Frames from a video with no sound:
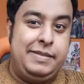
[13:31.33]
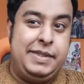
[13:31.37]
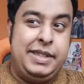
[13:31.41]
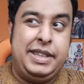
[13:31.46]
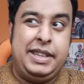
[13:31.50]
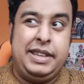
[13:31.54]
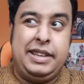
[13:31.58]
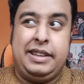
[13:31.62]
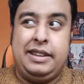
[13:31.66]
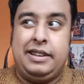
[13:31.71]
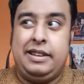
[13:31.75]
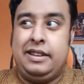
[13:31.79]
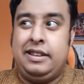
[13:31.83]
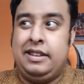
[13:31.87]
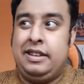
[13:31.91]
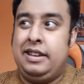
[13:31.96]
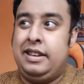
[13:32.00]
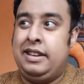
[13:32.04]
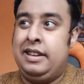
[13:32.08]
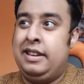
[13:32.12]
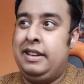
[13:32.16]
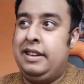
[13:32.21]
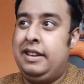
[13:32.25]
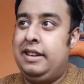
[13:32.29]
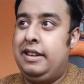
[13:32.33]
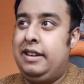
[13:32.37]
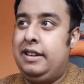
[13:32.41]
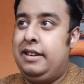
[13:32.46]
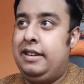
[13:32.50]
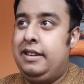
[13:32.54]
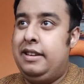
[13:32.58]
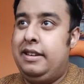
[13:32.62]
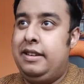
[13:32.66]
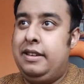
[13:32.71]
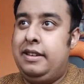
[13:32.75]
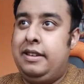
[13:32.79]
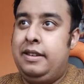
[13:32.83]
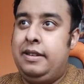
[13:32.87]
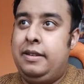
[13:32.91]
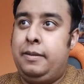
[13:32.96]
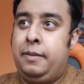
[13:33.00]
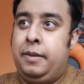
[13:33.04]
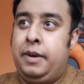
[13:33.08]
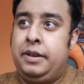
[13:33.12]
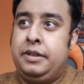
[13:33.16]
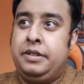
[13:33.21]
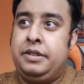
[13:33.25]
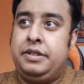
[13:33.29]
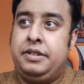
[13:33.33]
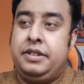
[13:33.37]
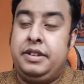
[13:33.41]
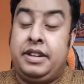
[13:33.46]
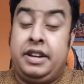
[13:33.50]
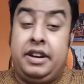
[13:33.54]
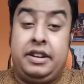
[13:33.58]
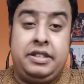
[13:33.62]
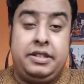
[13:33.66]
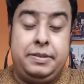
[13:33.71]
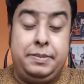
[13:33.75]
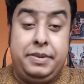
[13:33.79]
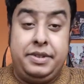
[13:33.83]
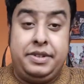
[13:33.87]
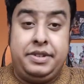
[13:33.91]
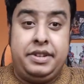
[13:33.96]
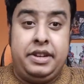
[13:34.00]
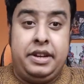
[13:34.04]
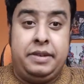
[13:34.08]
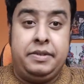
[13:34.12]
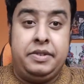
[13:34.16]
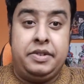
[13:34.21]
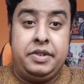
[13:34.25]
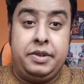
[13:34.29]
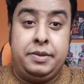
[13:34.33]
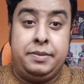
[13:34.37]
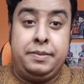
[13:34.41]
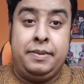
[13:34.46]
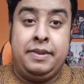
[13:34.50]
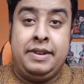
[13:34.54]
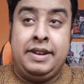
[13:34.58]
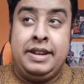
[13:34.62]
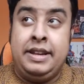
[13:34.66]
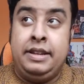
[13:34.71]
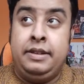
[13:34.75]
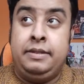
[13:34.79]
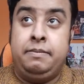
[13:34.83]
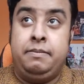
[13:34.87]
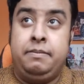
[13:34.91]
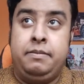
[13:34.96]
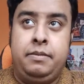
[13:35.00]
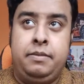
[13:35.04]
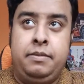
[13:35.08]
Yeah, whilst the customer service is pretty